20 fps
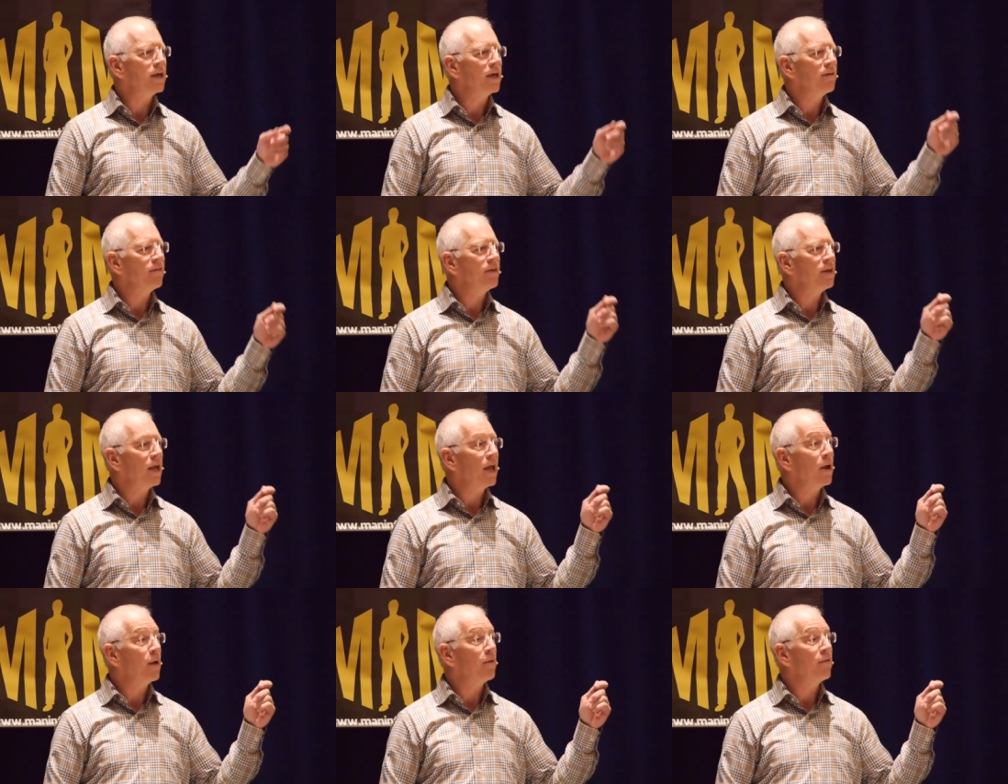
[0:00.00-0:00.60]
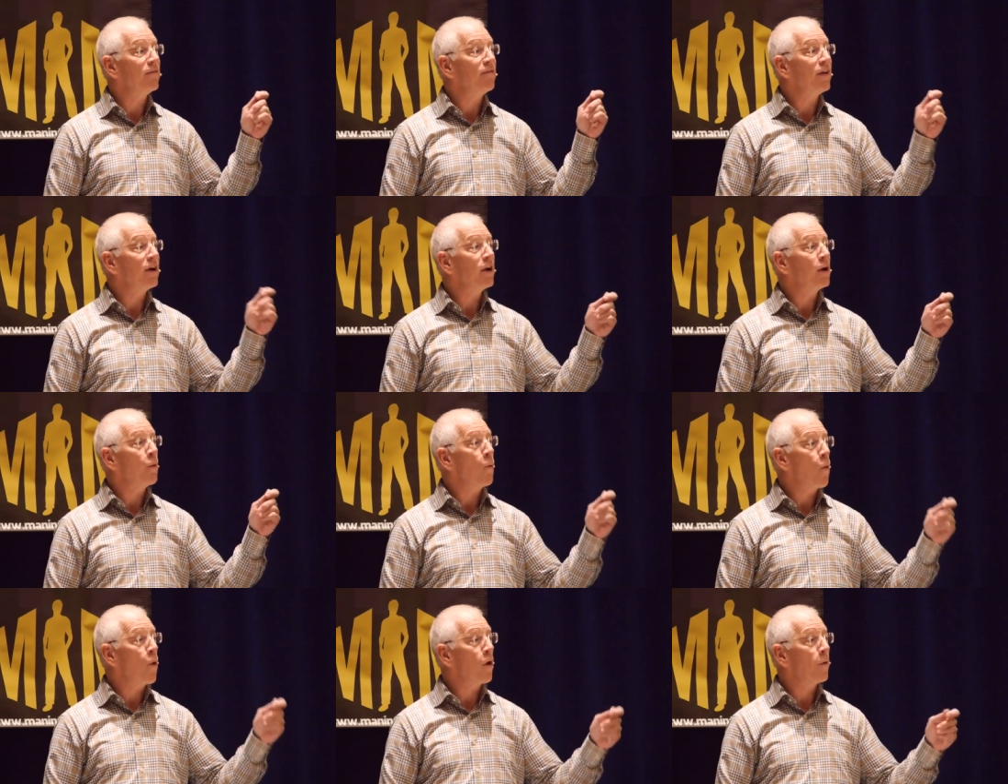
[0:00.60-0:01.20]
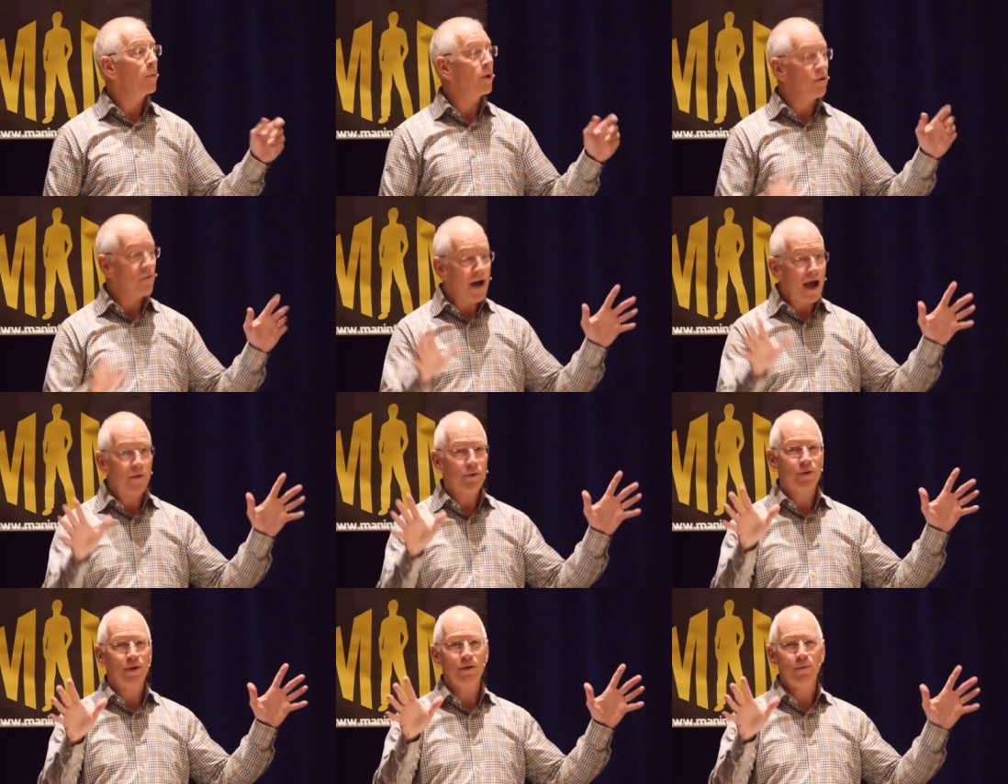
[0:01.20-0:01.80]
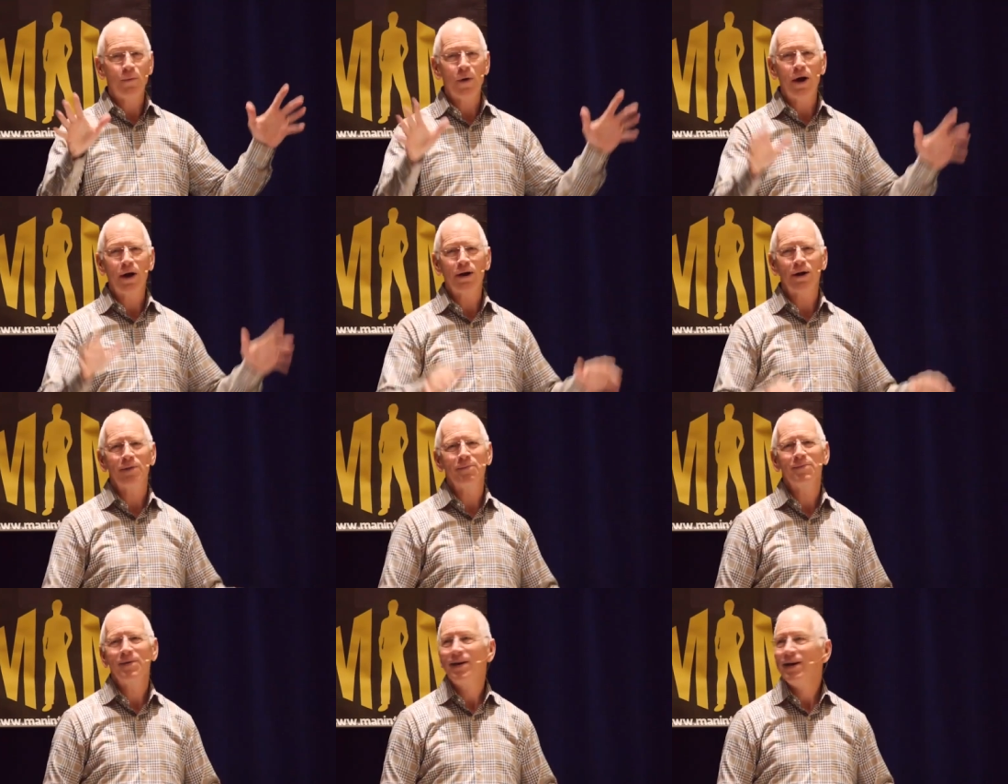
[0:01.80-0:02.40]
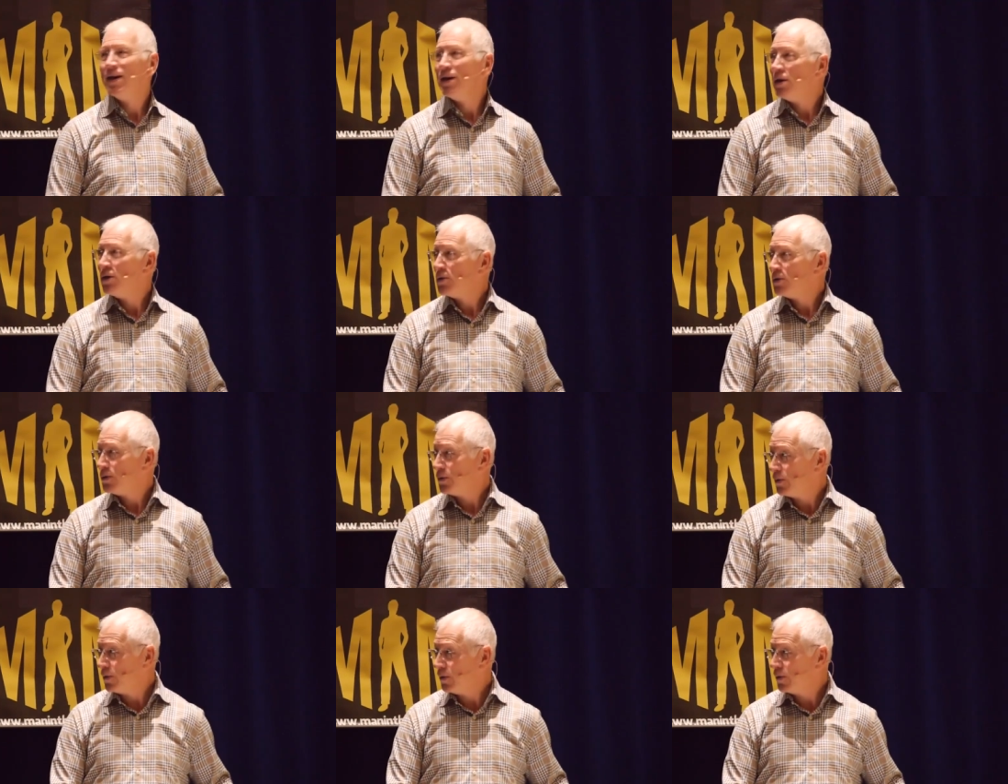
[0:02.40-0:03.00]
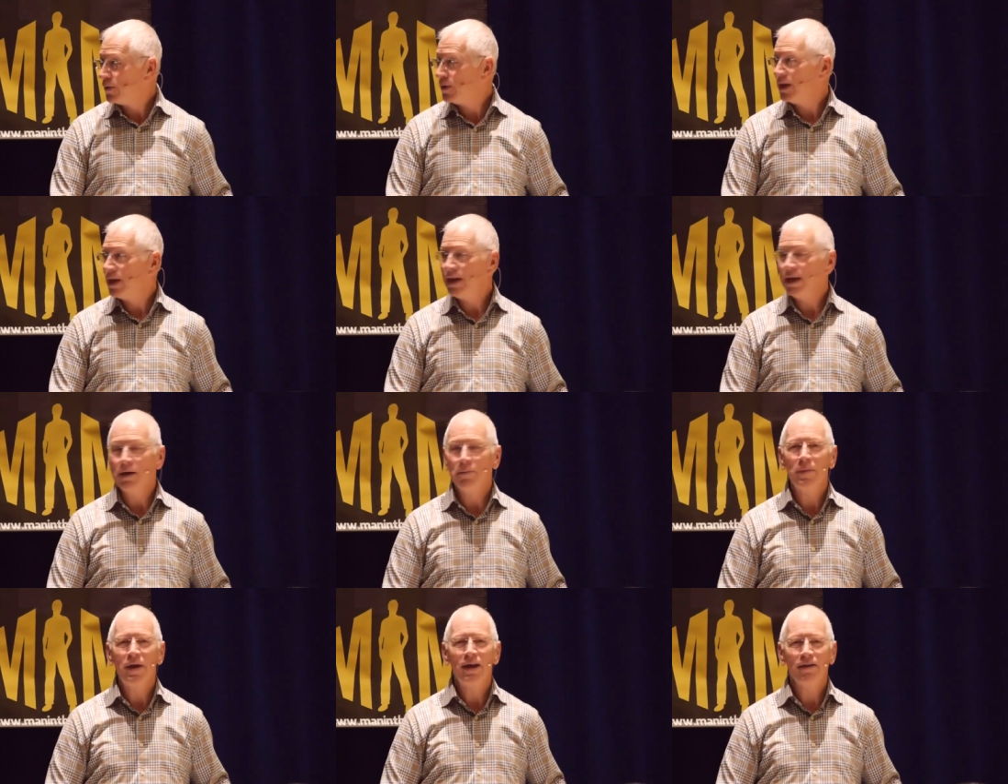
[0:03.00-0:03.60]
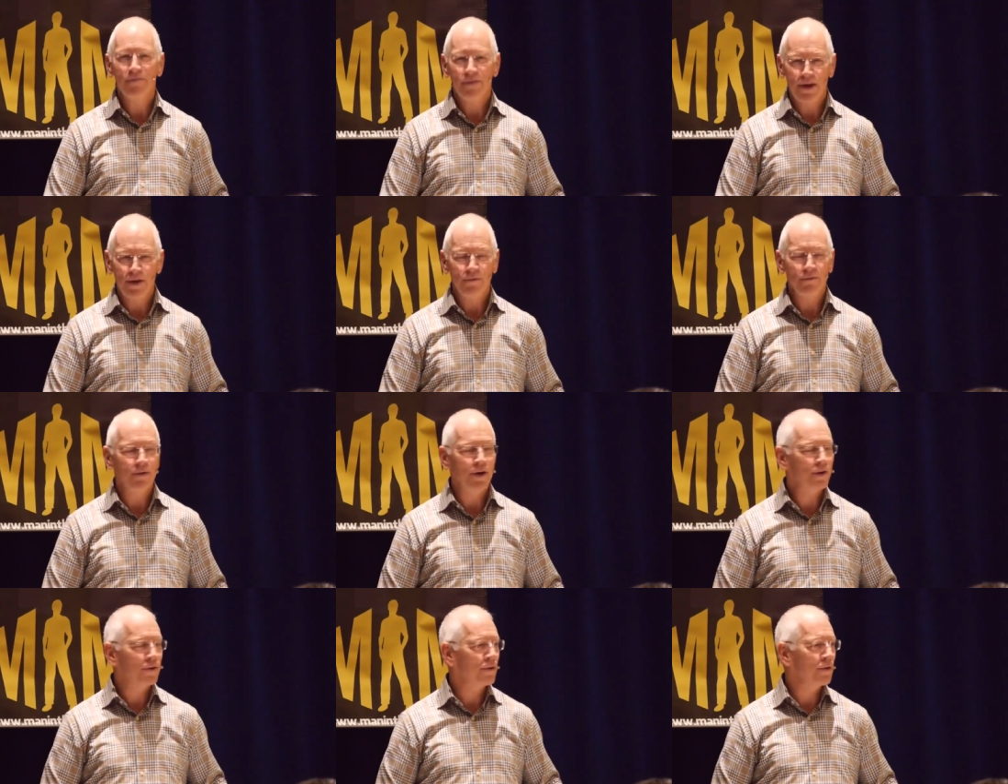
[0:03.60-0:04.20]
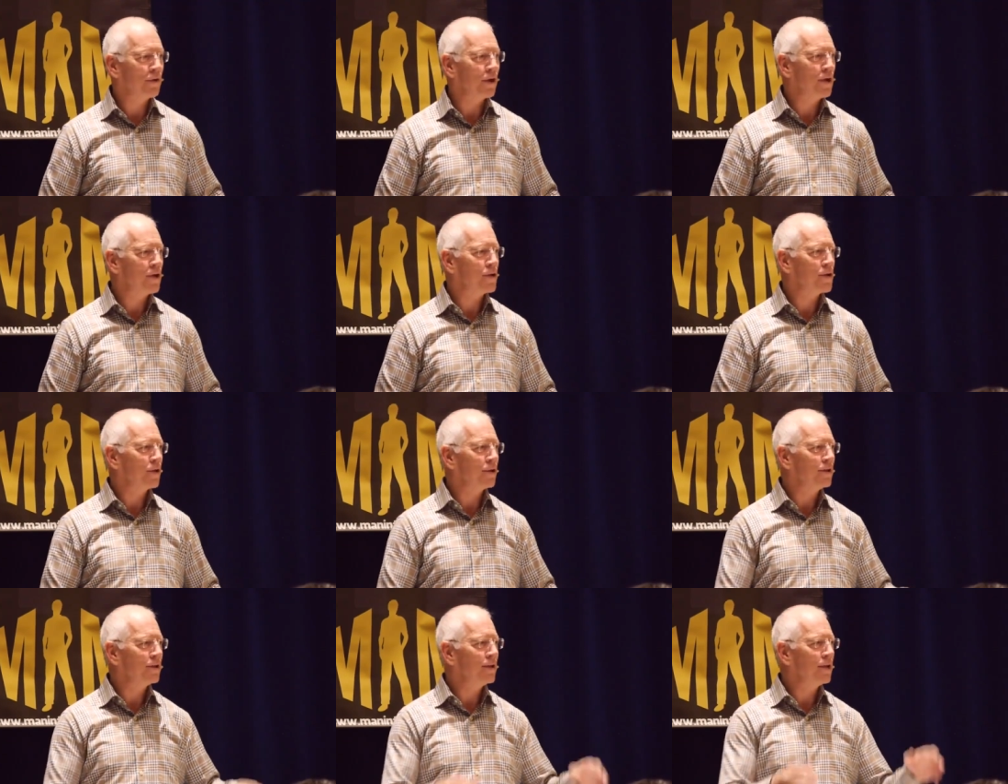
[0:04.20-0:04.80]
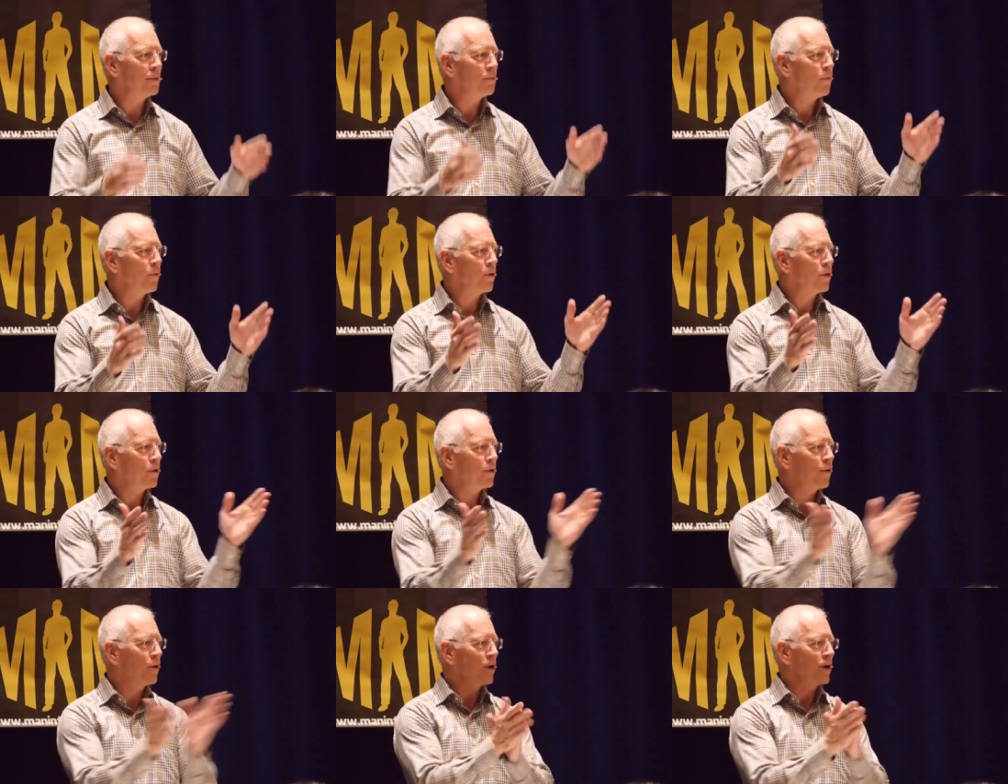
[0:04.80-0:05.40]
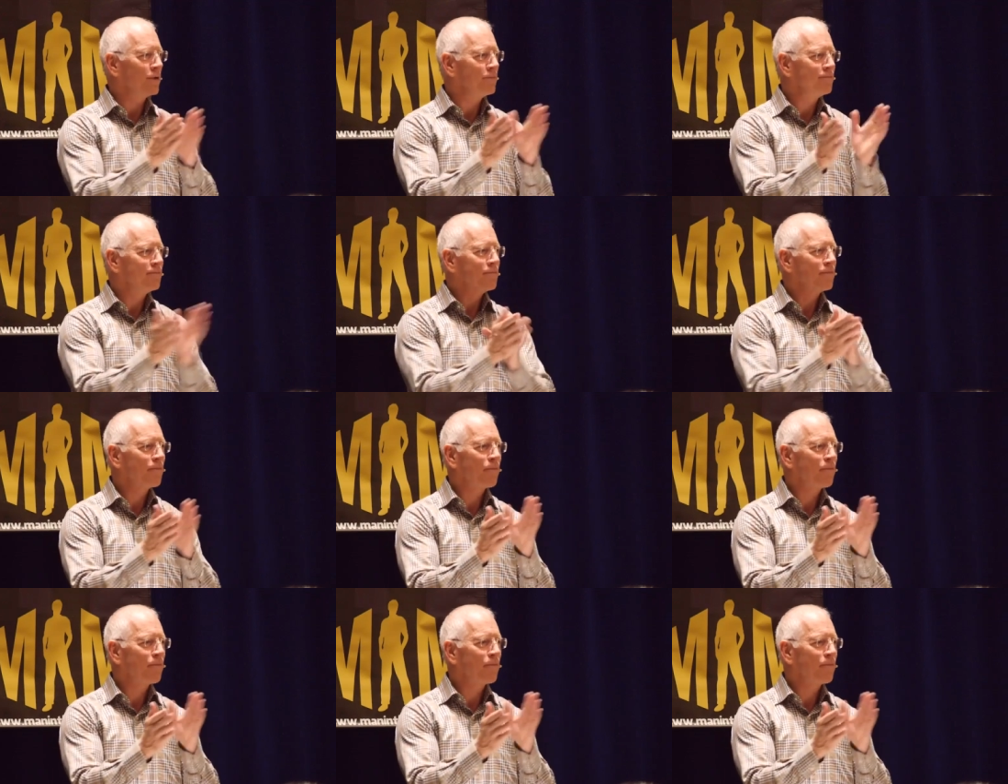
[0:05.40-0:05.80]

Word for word: in giving a very warm and arousing welcome to the uh, Men of Restoration in Portland, Oregon?